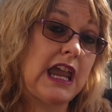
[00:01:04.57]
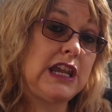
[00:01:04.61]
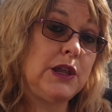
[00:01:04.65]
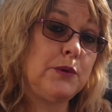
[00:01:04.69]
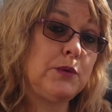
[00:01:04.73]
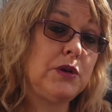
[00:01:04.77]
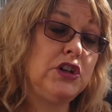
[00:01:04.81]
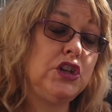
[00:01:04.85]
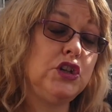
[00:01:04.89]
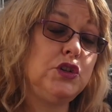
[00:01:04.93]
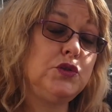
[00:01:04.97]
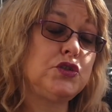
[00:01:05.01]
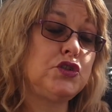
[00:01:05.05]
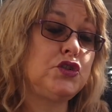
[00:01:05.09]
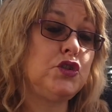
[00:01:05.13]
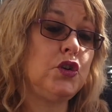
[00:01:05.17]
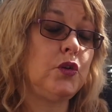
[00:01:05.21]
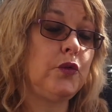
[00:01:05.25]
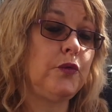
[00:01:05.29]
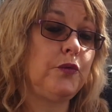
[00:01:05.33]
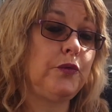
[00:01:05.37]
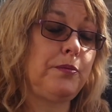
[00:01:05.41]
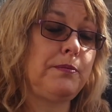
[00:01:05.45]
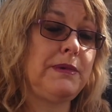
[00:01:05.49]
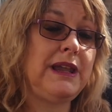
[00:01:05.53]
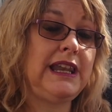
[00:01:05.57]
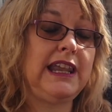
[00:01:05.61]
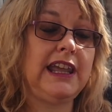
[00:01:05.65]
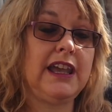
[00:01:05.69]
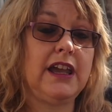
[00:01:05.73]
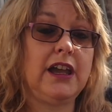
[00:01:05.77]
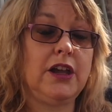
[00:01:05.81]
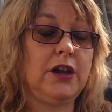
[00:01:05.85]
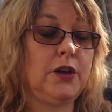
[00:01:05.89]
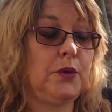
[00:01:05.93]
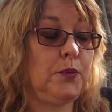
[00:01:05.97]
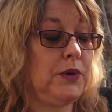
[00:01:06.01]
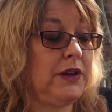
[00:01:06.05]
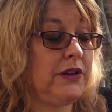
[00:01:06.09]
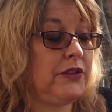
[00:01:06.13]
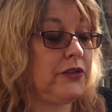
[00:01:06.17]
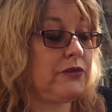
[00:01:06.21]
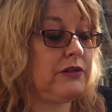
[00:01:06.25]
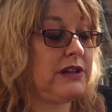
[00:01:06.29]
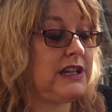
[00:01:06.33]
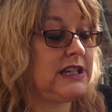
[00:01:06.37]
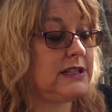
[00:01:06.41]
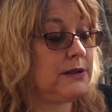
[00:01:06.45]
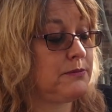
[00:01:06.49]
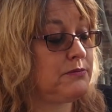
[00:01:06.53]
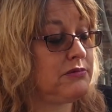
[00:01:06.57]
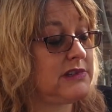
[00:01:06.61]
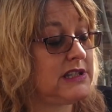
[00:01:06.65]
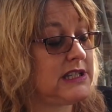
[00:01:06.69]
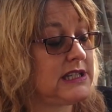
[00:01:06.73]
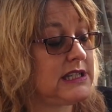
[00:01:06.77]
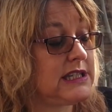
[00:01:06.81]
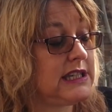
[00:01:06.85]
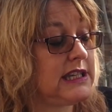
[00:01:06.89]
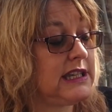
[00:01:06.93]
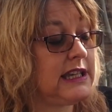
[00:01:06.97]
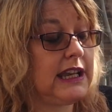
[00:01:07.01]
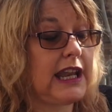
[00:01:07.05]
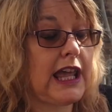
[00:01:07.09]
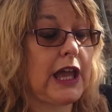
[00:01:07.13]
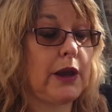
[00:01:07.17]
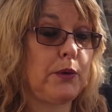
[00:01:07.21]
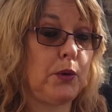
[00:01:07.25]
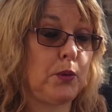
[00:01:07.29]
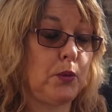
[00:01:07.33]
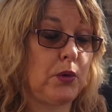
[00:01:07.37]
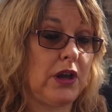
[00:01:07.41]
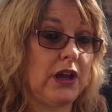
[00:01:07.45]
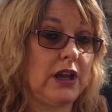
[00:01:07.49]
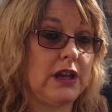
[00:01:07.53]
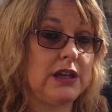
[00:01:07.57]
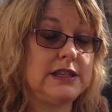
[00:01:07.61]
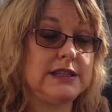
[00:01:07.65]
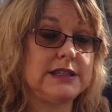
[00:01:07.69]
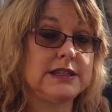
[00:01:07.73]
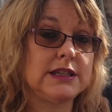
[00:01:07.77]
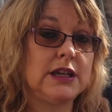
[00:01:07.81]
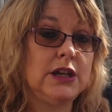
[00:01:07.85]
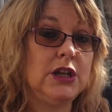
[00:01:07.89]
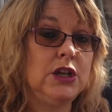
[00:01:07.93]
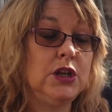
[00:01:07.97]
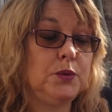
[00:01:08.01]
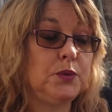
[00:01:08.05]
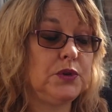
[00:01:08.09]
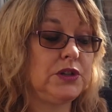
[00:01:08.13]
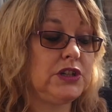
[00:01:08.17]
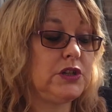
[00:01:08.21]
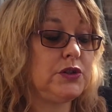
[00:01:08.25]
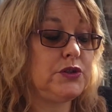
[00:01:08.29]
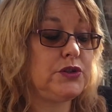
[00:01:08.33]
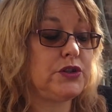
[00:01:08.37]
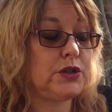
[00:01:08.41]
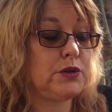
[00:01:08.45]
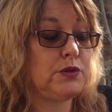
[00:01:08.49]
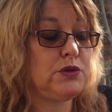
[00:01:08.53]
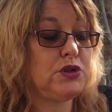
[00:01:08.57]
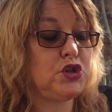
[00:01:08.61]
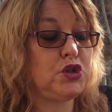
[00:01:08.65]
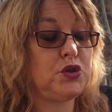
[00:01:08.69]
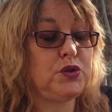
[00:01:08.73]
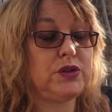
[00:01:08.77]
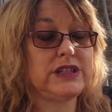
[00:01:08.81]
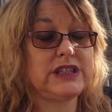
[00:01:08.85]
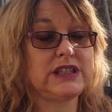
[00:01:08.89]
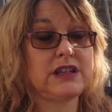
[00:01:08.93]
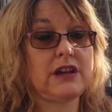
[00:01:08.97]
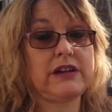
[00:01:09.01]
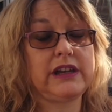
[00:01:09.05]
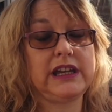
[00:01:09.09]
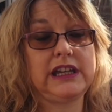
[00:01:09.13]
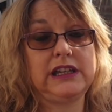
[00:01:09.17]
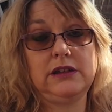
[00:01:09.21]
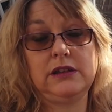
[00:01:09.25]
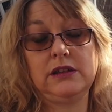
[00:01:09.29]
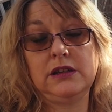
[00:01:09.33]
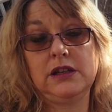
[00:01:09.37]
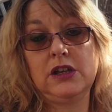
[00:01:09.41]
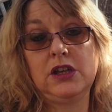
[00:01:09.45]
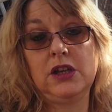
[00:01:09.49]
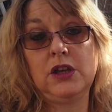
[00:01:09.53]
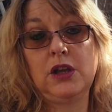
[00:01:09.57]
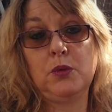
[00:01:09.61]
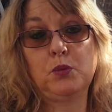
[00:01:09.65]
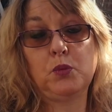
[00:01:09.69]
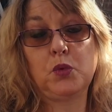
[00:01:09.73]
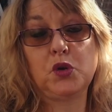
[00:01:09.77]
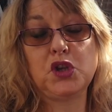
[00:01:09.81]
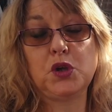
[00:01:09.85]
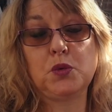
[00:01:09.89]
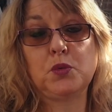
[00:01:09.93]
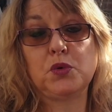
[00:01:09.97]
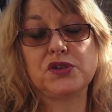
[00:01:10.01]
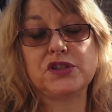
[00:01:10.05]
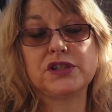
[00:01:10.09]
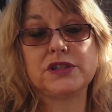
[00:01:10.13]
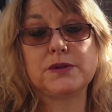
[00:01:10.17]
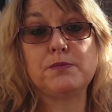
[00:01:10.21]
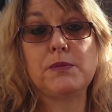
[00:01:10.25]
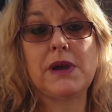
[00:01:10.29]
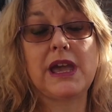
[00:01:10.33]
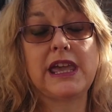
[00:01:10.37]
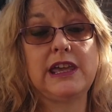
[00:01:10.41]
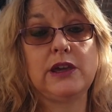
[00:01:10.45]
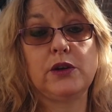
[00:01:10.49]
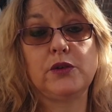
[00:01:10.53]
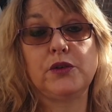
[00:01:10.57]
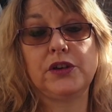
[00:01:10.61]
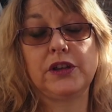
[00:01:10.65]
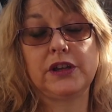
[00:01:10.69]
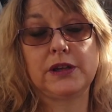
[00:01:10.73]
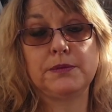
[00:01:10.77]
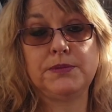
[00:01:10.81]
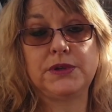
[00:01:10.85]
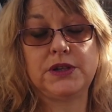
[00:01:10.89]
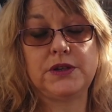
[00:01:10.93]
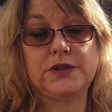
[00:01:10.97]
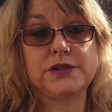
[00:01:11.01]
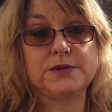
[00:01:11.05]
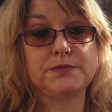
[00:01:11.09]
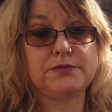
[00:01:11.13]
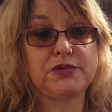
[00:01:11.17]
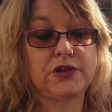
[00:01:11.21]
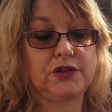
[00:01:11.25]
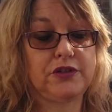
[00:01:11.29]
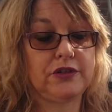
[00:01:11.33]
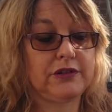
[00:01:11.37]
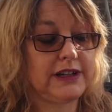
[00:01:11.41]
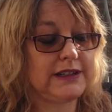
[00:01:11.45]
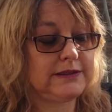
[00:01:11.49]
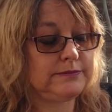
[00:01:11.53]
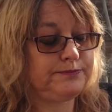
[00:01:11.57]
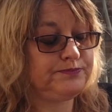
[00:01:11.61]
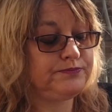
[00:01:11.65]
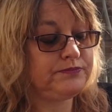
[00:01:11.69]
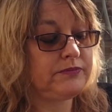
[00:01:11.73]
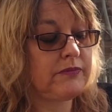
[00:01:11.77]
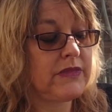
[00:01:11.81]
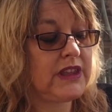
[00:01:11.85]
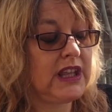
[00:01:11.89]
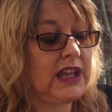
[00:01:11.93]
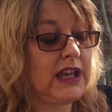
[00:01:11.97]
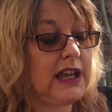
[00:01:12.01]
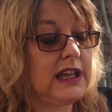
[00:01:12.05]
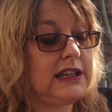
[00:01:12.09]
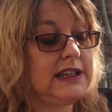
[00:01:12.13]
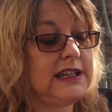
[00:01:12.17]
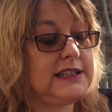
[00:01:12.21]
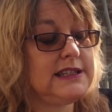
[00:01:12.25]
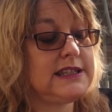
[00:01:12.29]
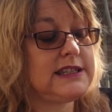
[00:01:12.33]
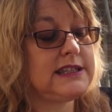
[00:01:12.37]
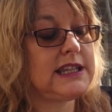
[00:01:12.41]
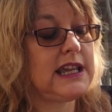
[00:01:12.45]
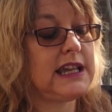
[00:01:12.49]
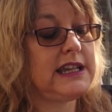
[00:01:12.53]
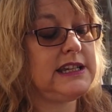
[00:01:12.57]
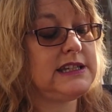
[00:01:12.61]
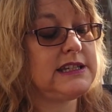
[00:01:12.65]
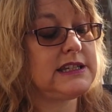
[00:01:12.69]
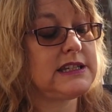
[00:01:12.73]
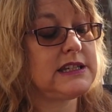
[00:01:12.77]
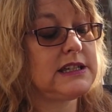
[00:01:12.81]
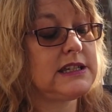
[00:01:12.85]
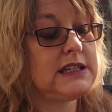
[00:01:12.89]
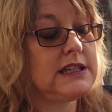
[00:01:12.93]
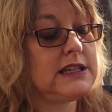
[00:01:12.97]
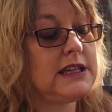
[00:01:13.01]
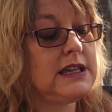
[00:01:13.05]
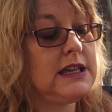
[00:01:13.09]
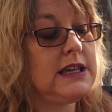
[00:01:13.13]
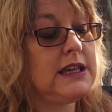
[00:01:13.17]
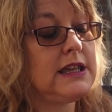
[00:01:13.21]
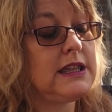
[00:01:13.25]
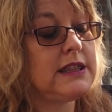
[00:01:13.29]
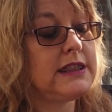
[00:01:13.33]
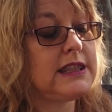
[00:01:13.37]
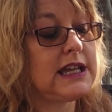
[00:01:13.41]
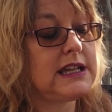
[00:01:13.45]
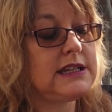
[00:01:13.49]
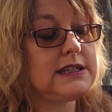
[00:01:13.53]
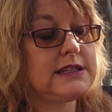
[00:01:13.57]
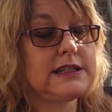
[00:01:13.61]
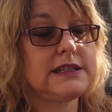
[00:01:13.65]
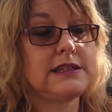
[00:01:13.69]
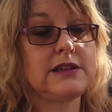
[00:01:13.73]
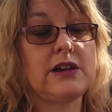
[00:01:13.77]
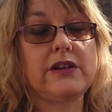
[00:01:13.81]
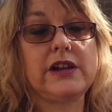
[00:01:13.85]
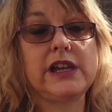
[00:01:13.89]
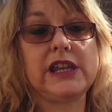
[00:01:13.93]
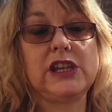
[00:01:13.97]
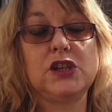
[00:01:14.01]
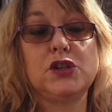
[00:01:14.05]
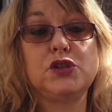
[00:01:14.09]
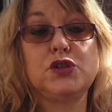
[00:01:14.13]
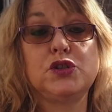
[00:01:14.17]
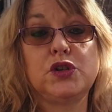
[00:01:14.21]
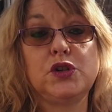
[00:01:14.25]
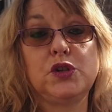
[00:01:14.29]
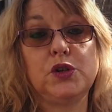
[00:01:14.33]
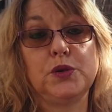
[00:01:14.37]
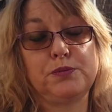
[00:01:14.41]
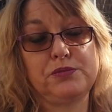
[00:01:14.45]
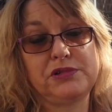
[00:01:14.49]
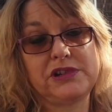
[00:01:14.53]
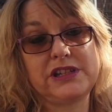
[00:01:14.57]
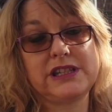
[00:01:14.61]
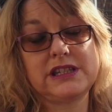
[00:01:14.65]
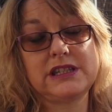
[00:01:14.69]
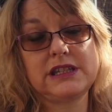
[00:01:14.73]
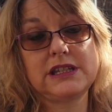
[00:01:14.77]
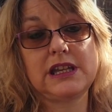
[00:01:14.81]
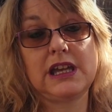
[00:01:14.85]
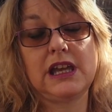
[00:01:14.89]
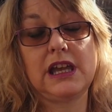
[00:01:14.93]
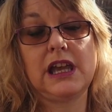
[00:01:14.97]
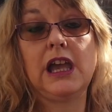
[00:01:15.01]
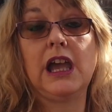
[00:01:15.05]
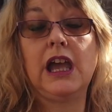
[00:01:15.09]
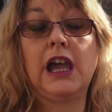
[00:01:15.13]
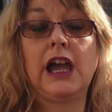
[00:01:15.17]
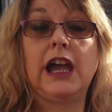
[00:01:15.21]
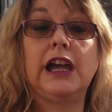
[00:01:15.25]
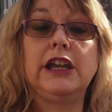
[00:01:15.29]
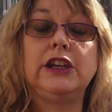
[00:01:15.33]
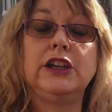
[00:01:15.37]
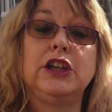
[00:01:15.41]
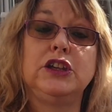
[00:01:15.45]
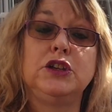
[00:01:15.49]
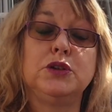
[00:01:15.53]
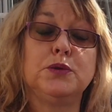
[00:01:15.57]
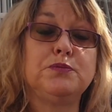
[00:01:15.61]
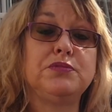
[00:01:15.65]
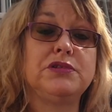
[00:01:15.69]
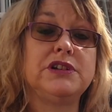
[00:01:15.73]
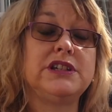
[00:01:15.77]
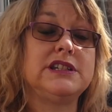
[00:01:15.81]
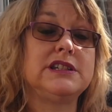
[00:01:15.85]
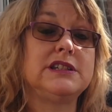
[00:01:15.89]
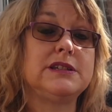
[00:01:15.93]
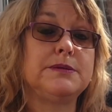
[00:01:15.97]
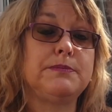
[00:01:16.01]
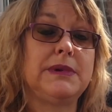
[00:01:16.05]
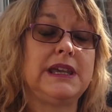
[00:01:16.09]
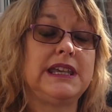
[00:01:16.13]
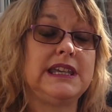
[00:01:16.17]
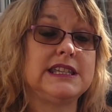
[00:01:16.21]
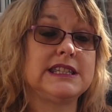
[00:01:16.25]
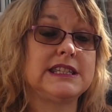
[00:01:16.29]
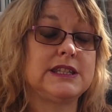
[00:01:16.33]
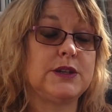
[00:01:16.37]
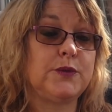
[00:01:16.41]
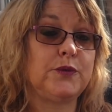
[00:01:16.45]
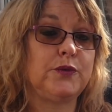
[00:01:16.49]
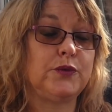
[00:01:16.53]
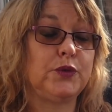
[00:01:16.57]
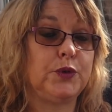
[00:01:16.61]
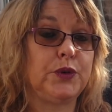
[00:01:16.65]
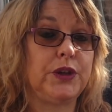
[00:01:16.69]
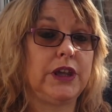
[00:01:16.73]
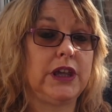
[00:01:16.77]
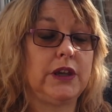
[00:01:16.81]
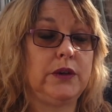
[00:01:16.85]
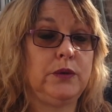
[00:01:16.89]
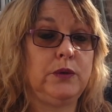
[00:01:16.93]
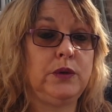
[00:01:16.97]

Anyone who's not familiar with 3D printing and how it works, what you do is you design what you want to make on a computer program and then send that design to your printer, and then your printer makes it for you.